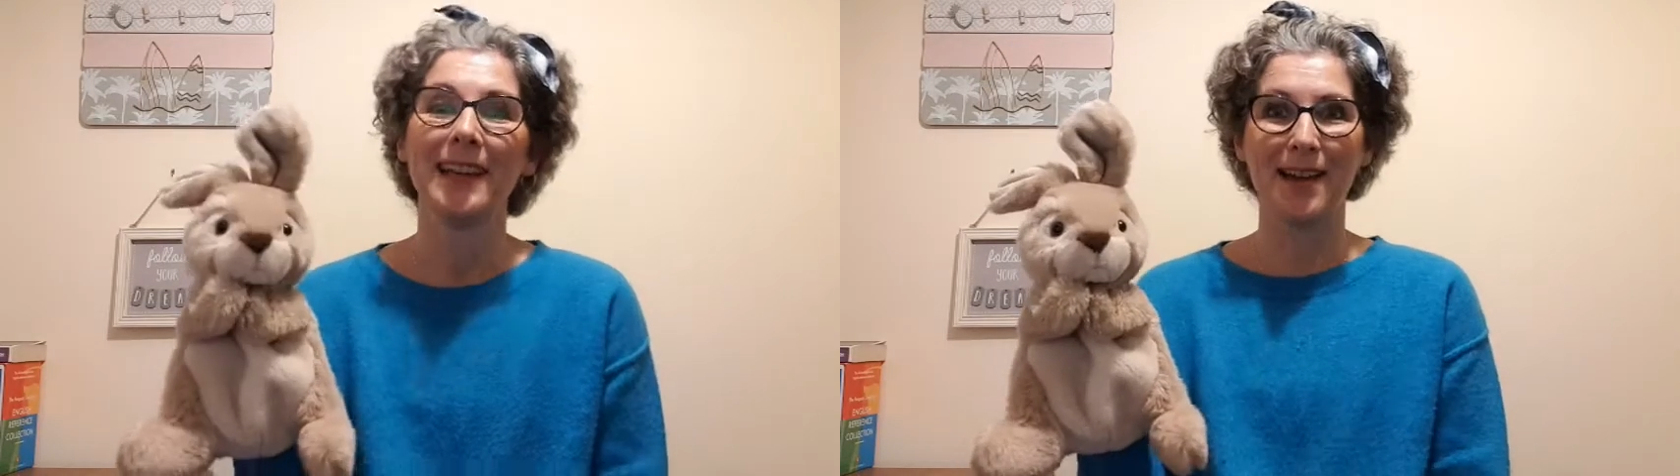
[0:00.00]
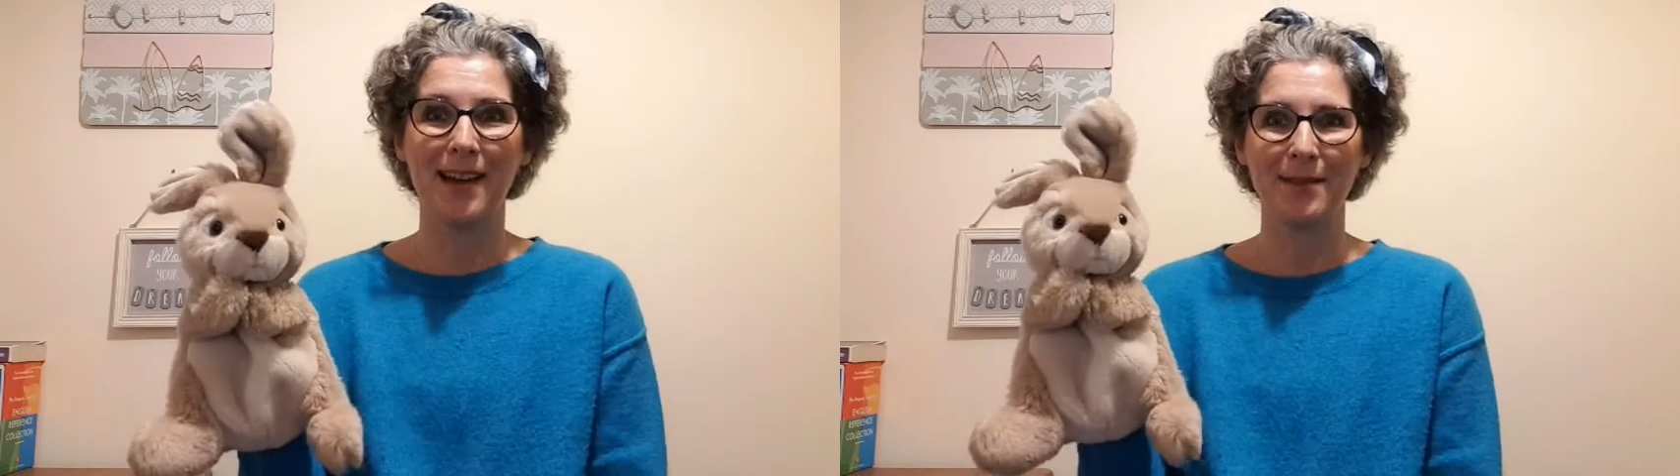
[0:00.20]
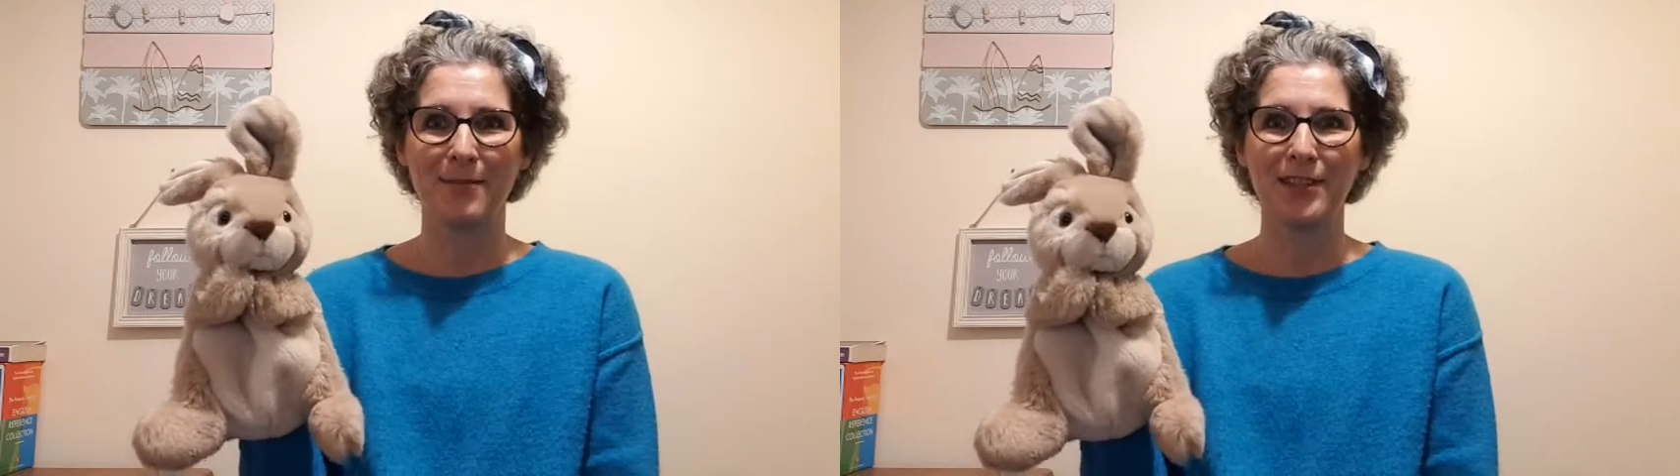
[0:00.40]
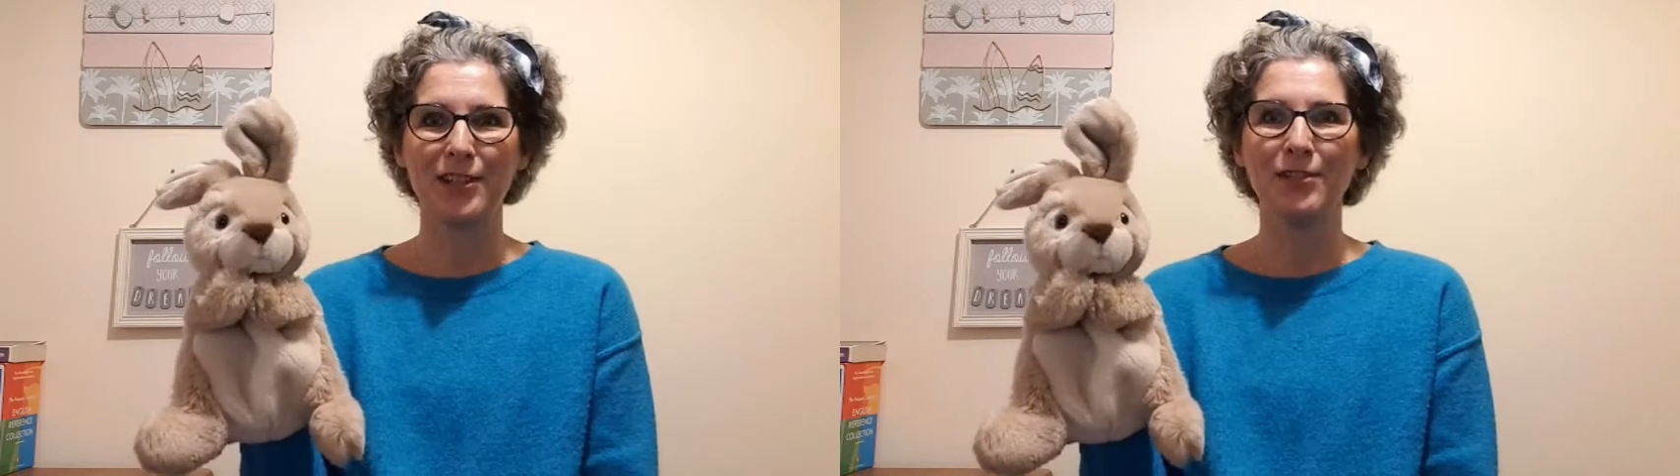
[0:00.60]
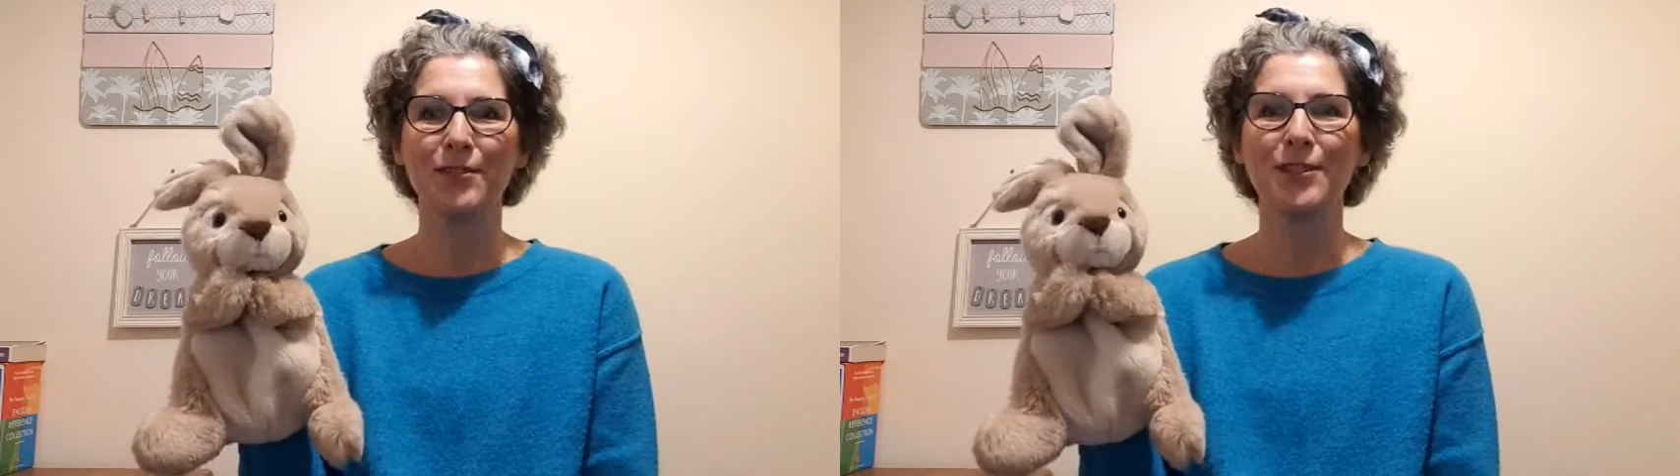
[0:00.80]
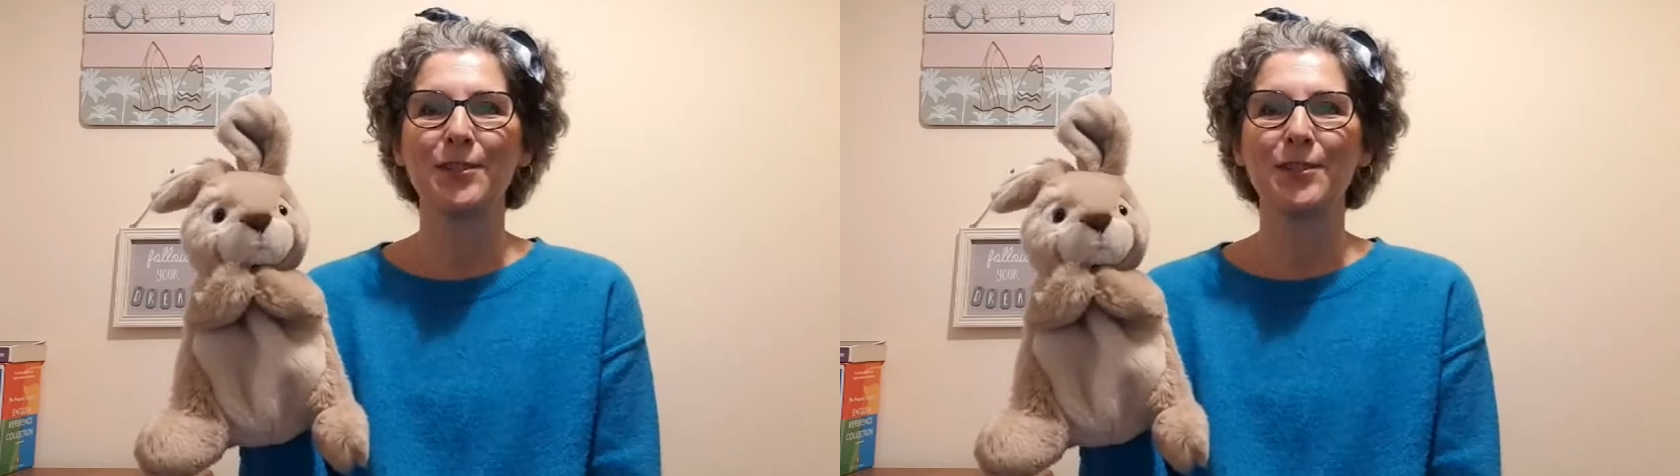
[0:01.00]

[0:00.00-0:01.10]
I'm a children's